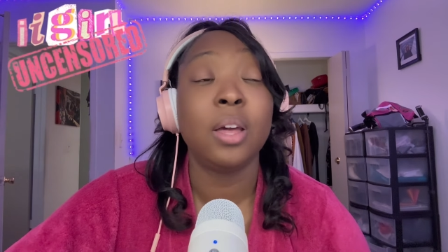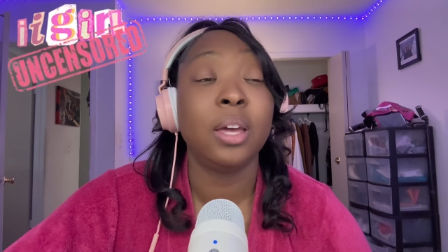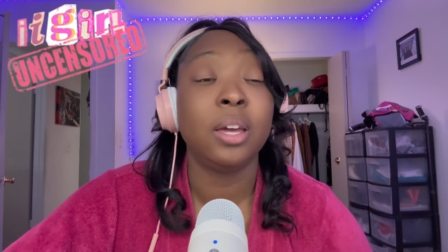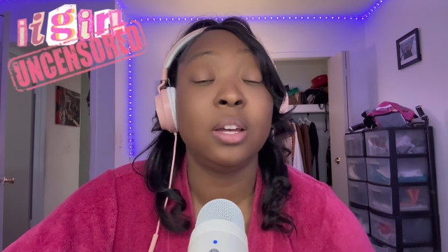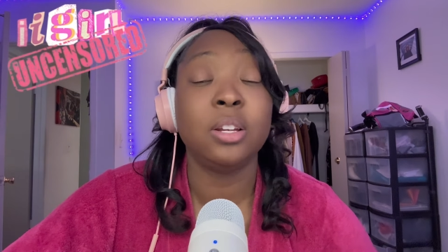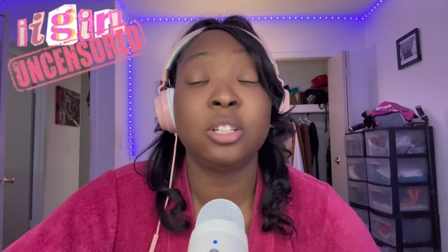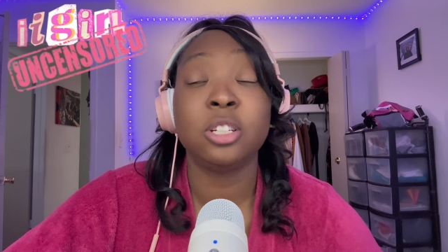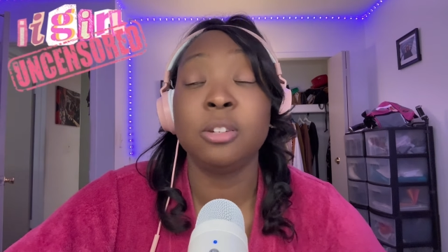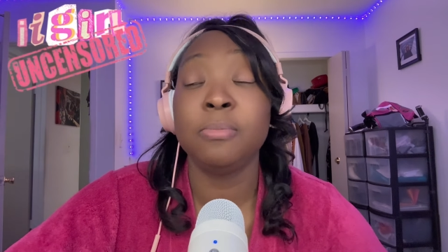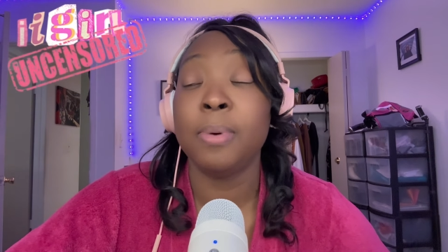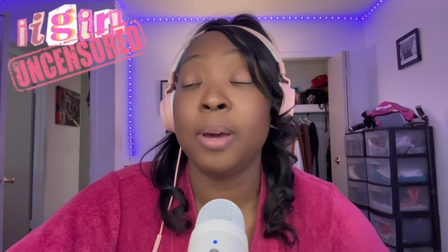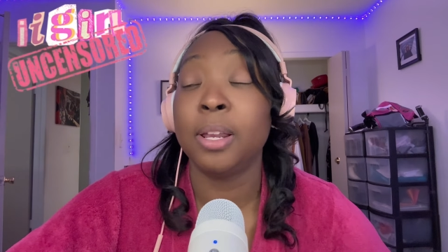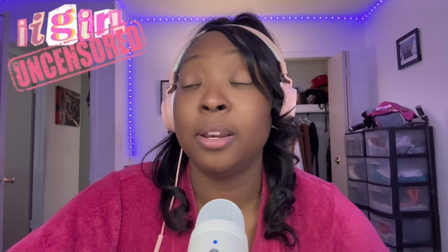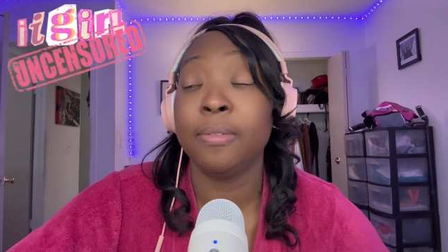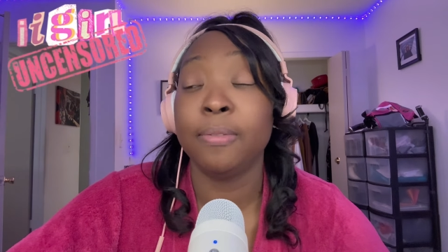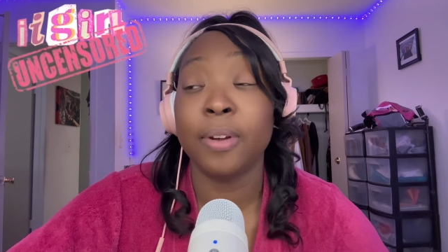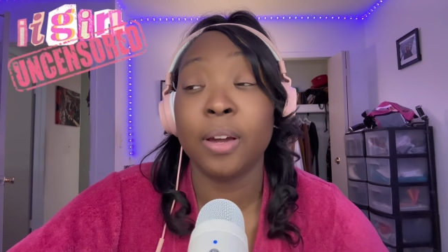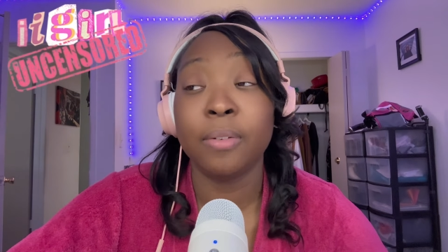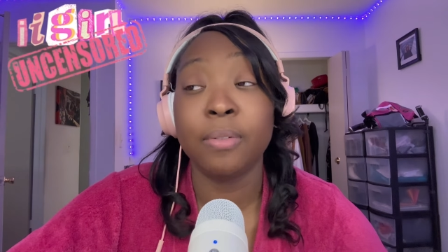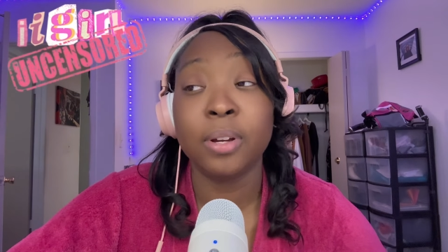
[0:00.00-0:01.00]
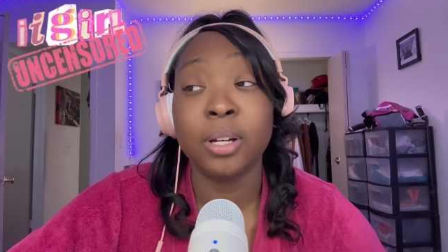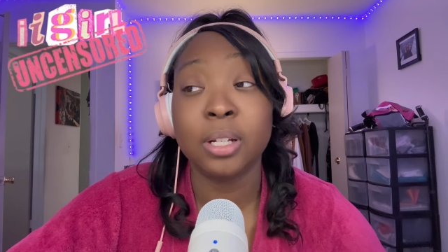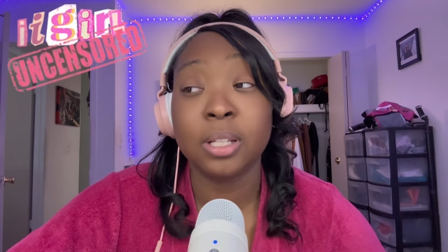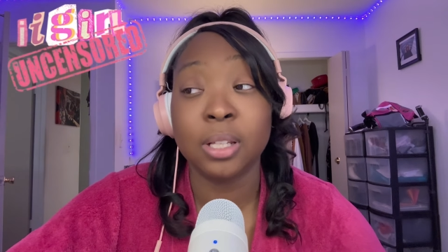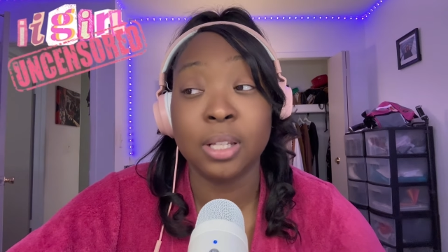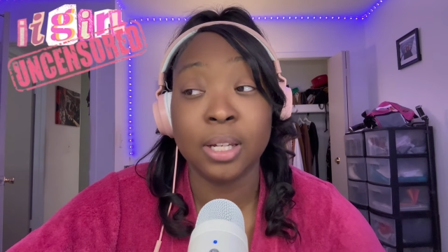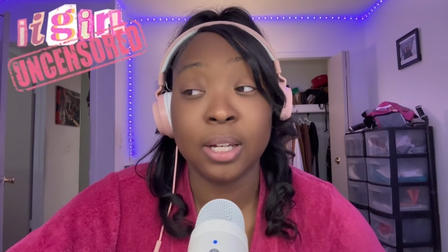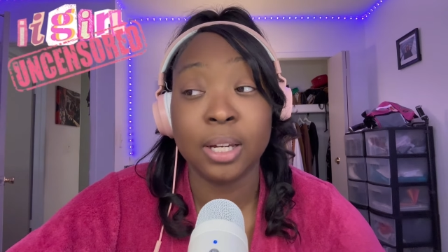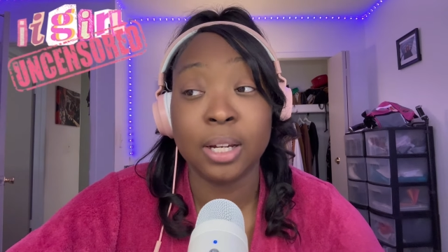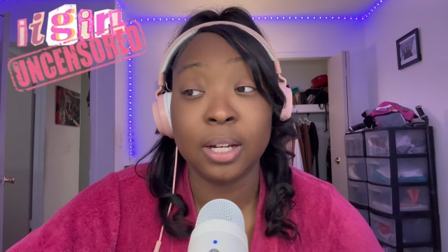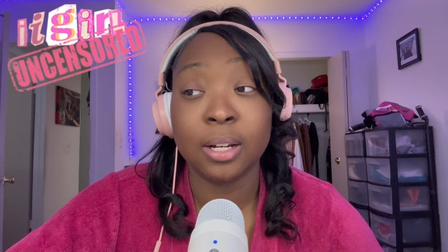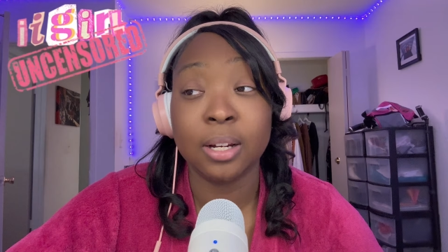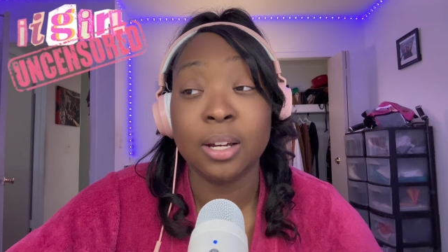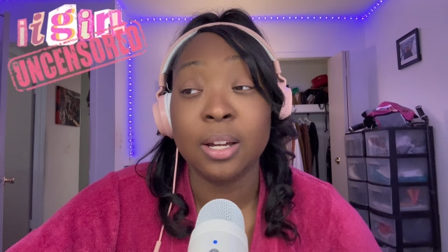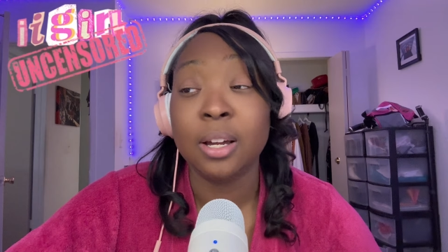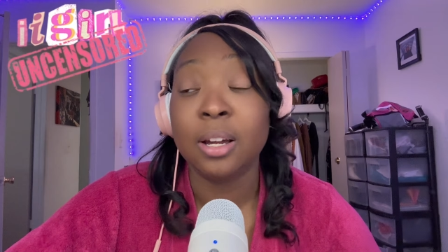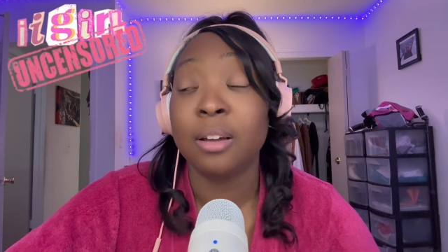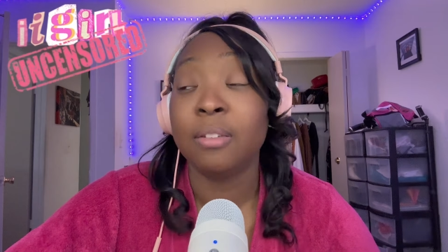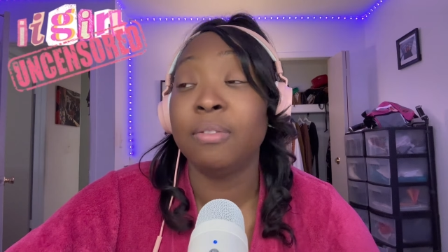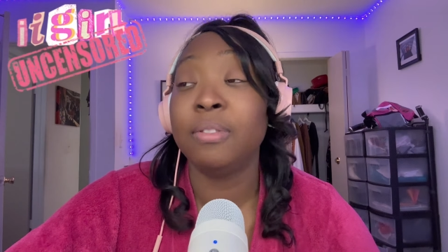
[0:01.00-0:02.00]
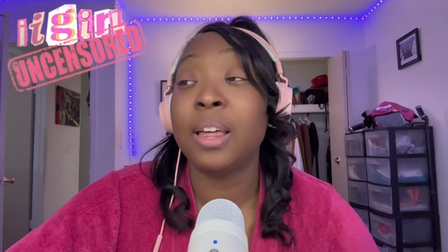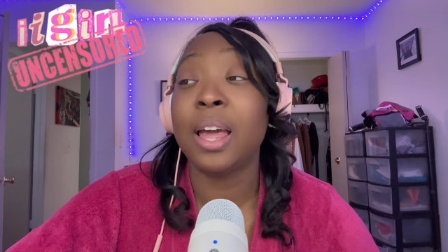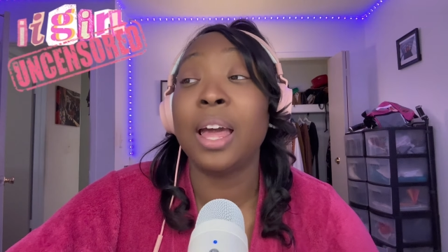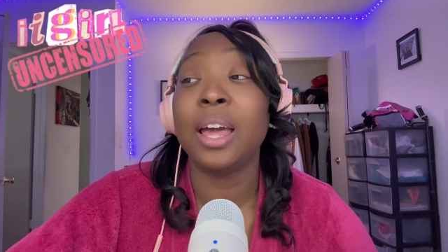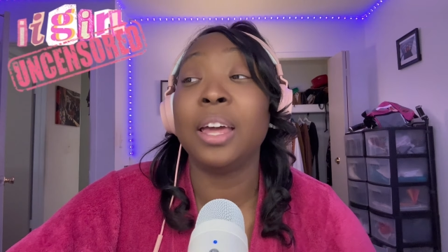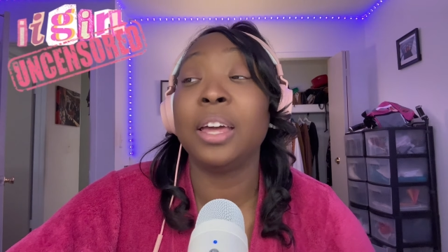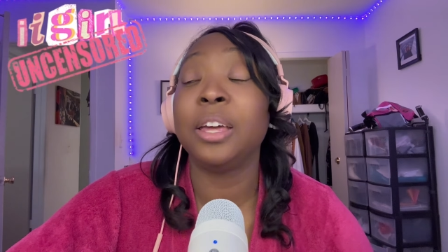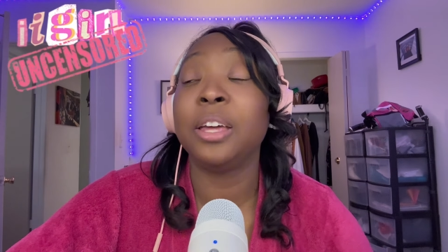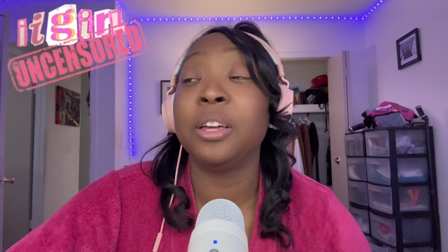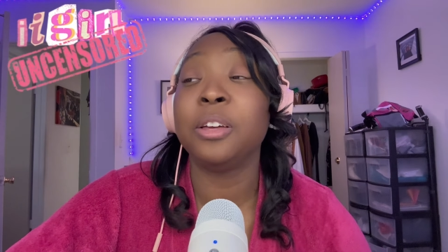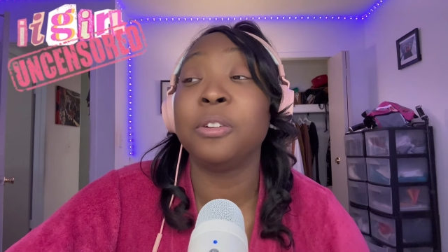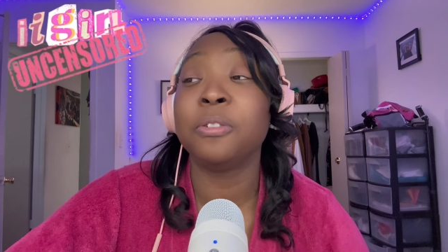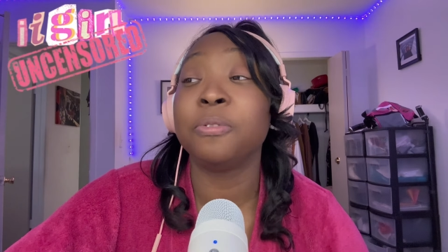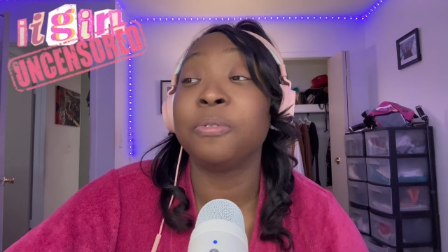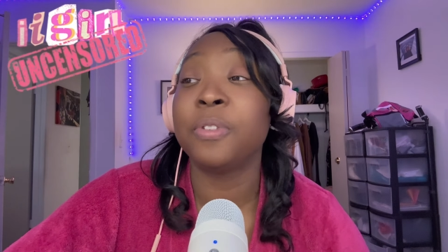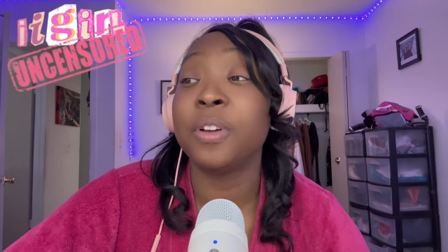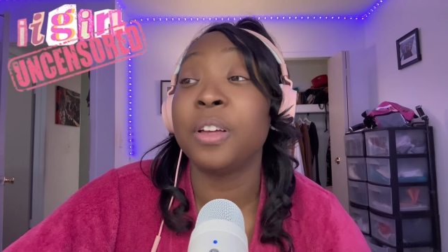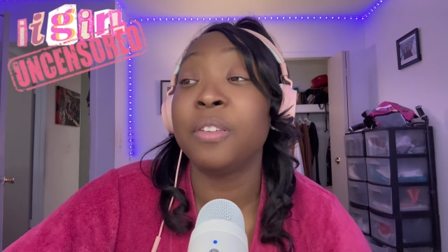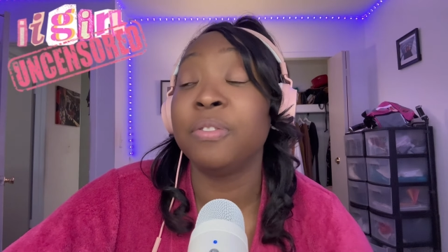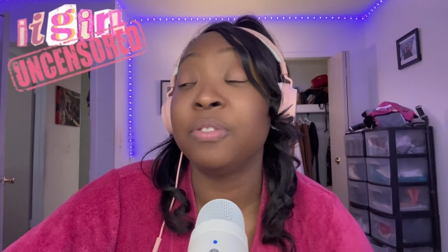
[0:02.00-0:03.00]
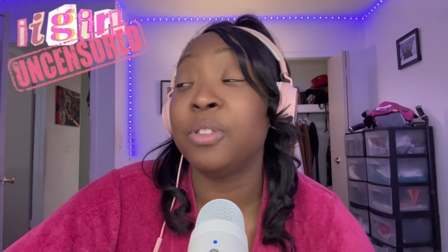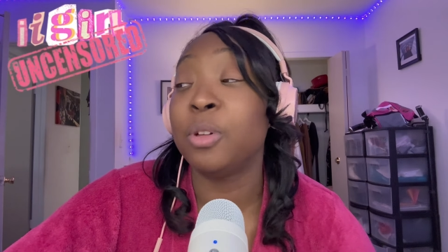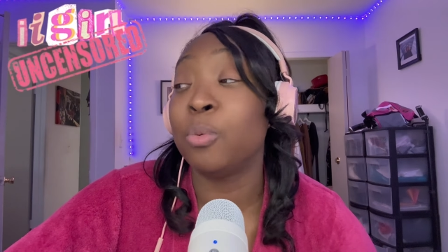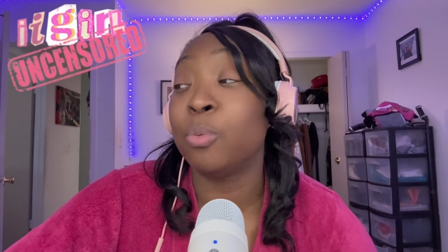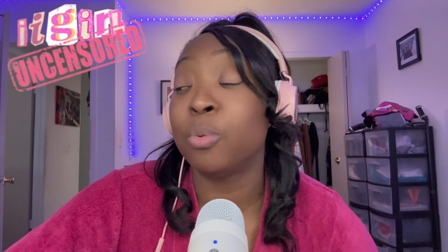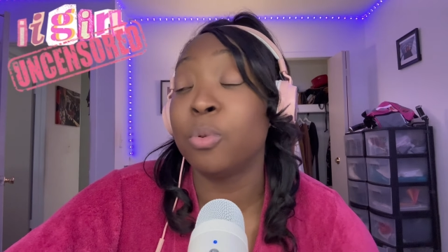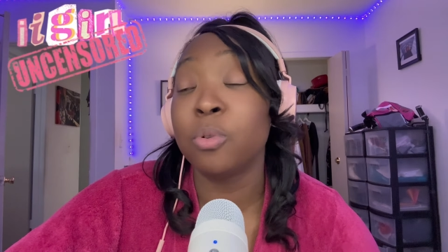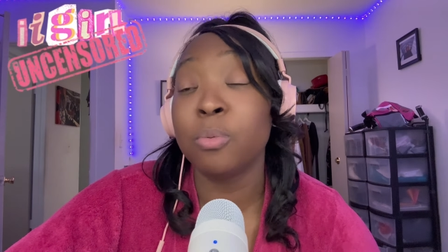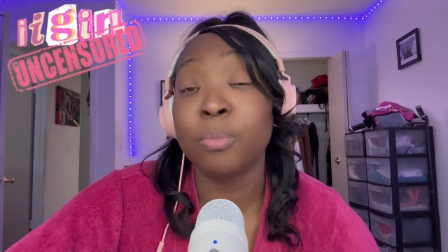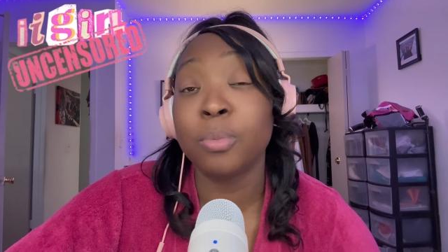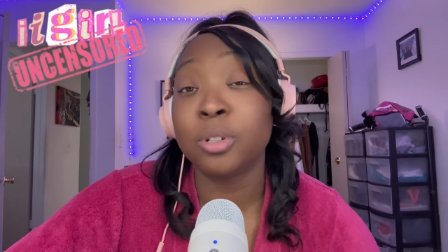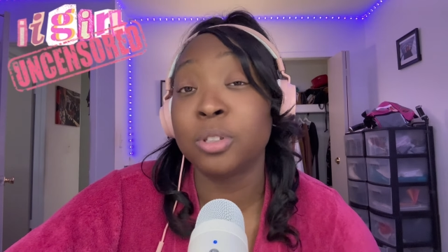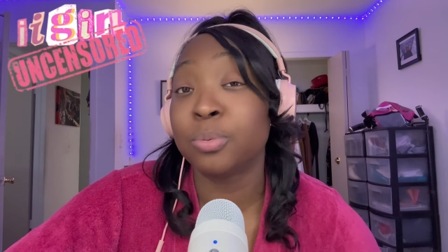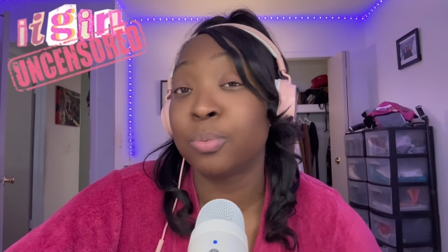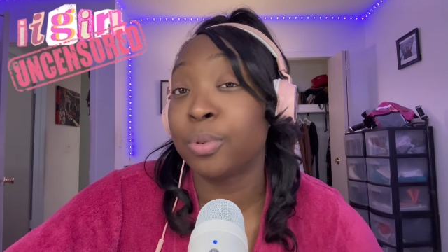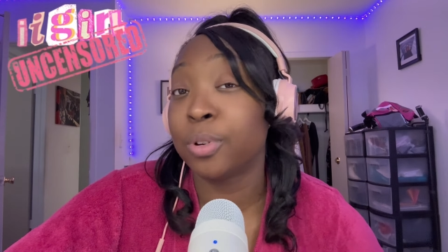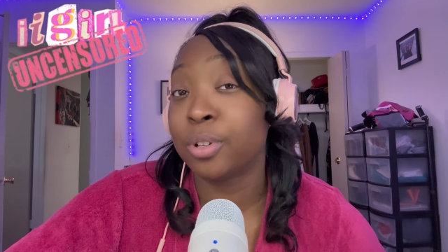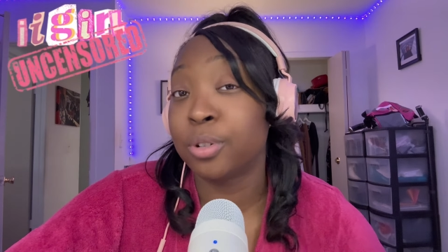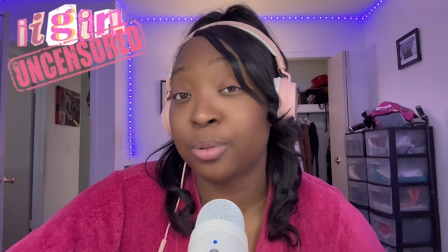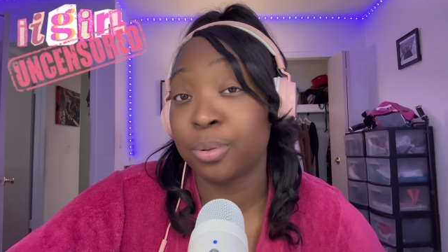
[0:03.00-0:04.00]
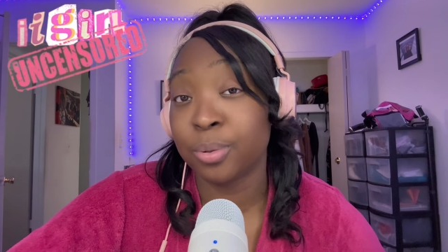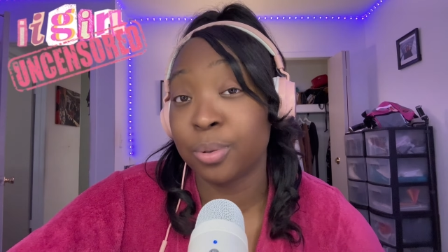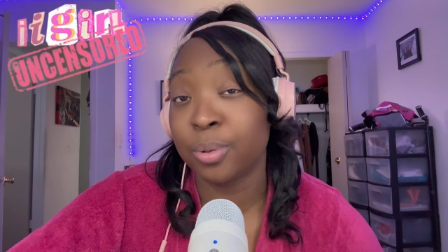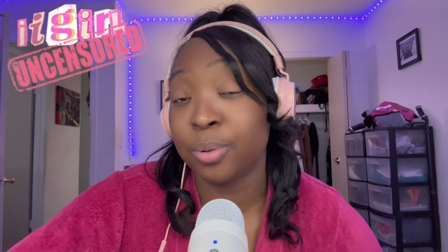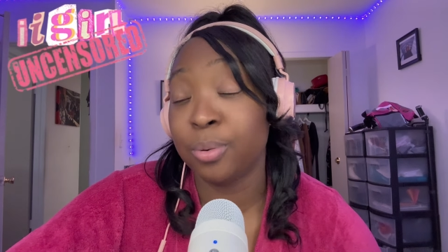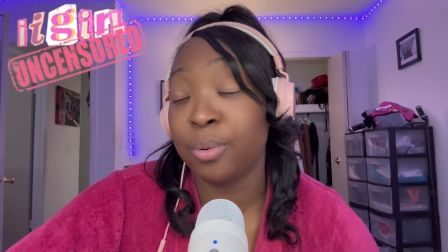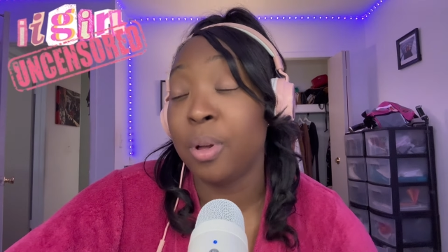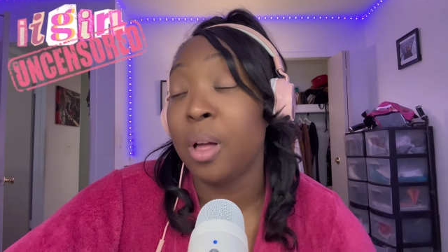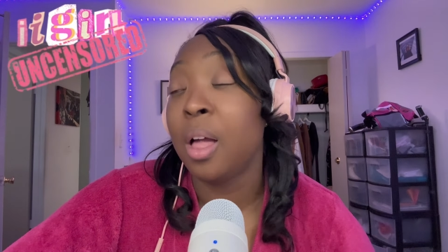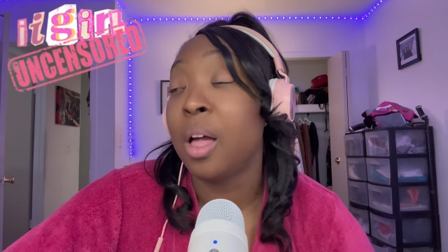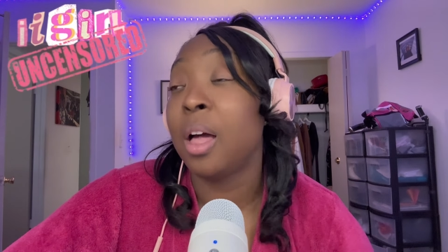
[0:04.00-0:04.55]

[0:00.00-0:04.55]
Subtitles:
and she made it very clear that if the rumors were true